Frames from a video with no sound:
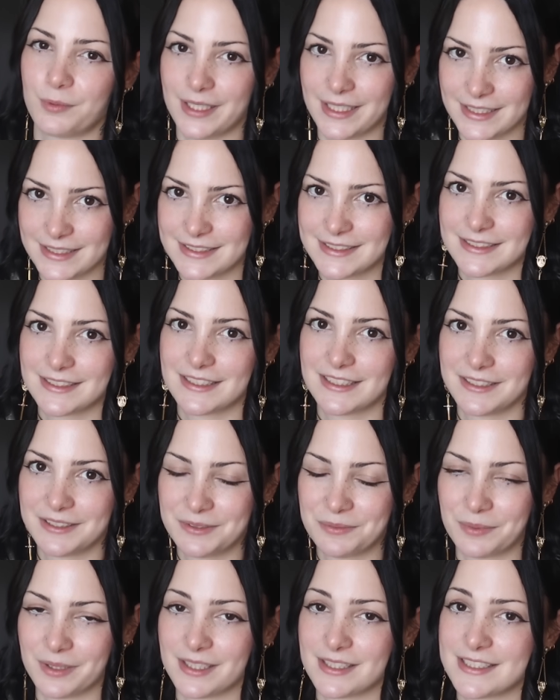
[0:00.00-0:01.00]
risk
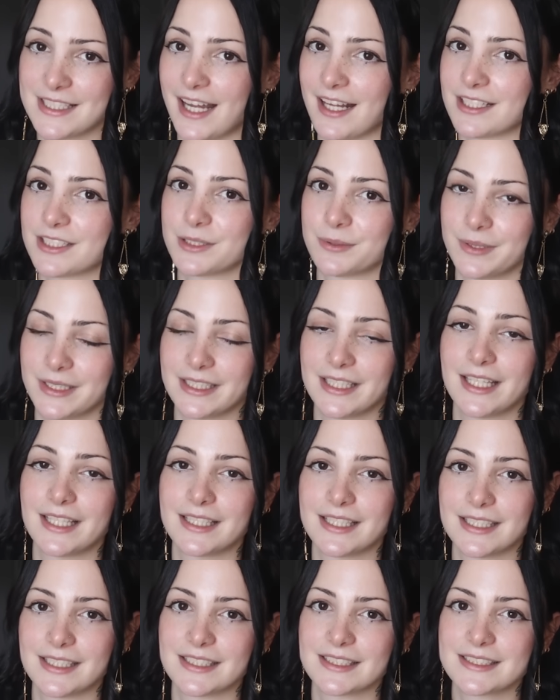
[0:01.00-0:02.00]
with tattooing like
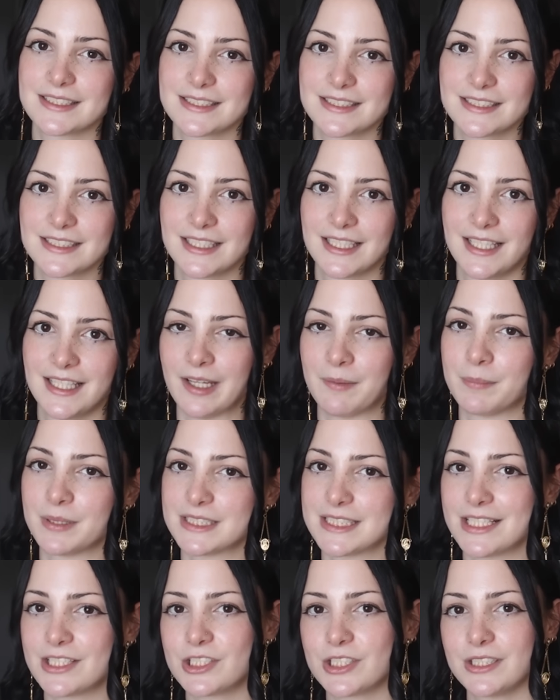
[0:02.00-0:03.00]
this, and
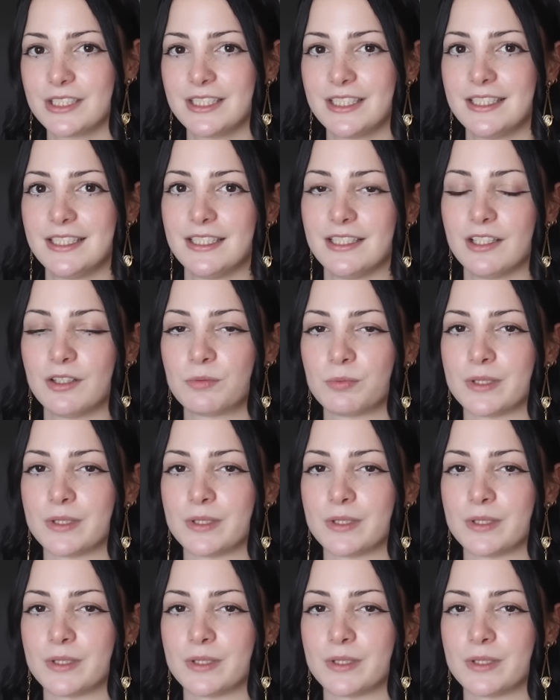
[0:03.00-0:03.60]
potentially a